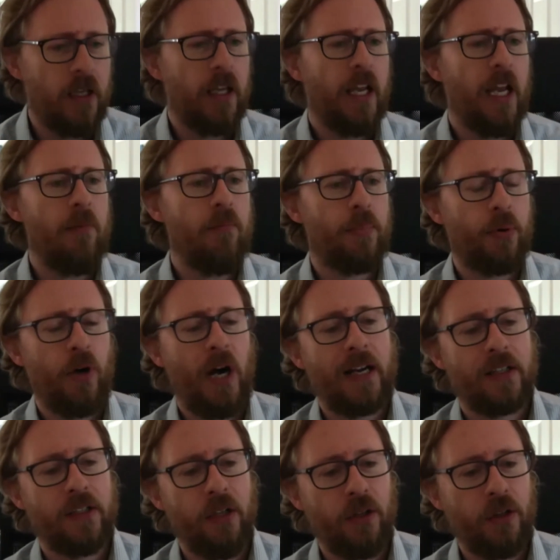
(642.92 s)
In
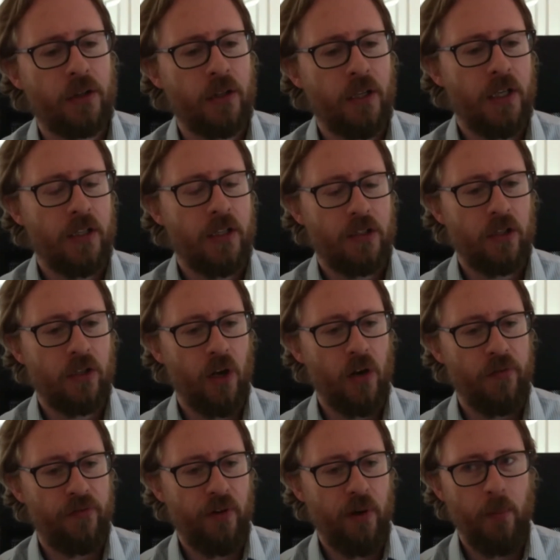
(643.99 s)
practice, to go
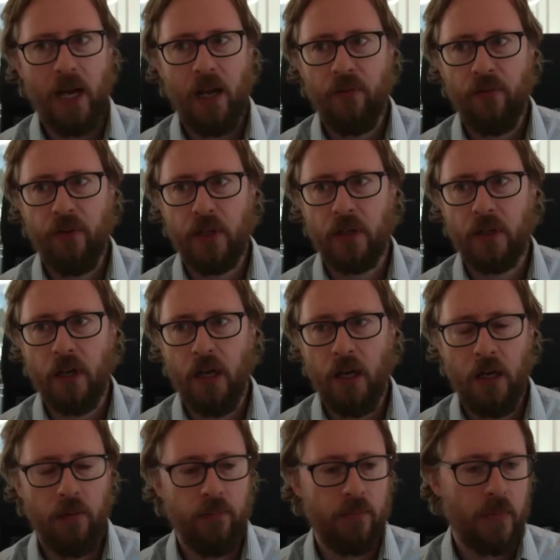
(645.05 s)
from having
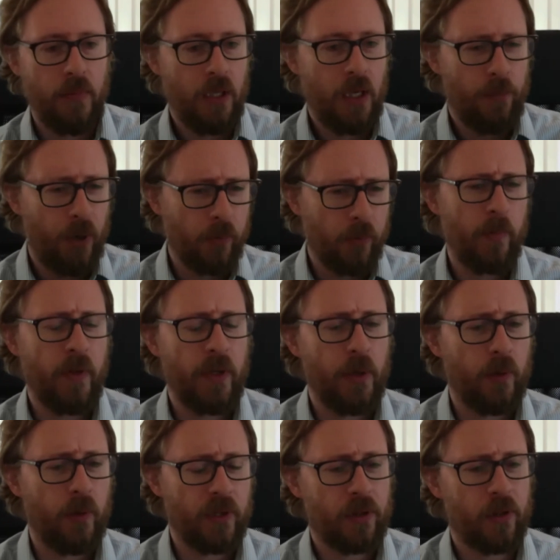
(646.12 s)
a problem that you
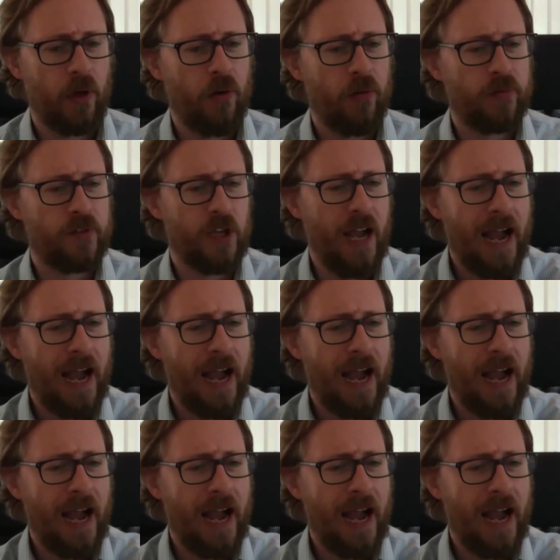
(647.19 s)
want to solve to